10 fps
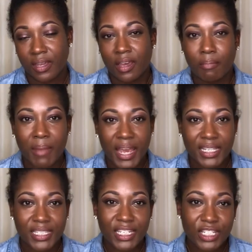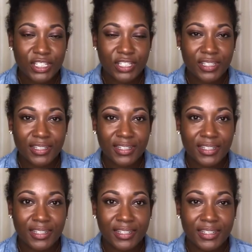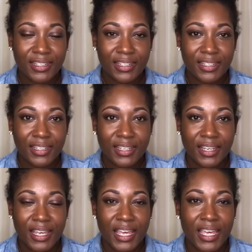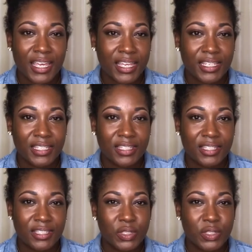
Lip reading: My intention is